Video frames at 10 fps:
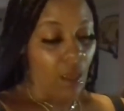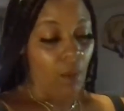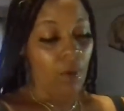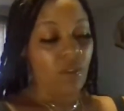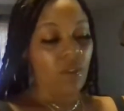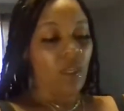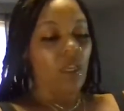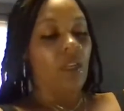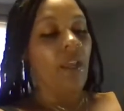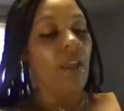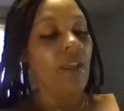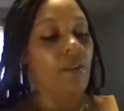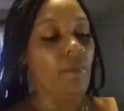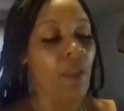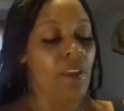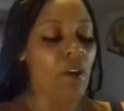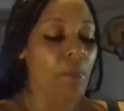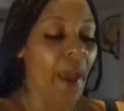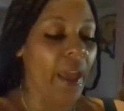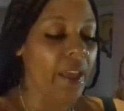I'm also getting that in your
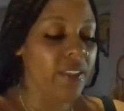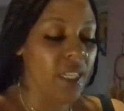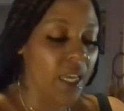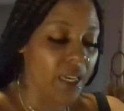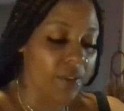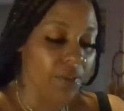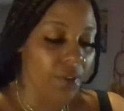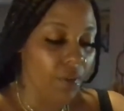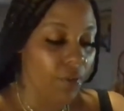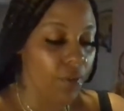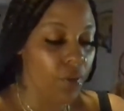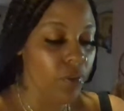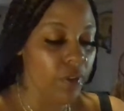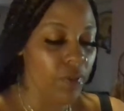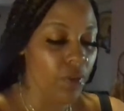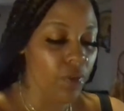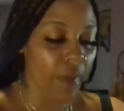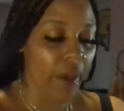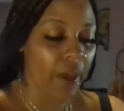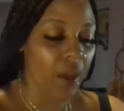past life, for those of you
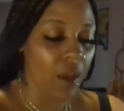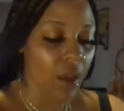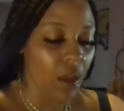that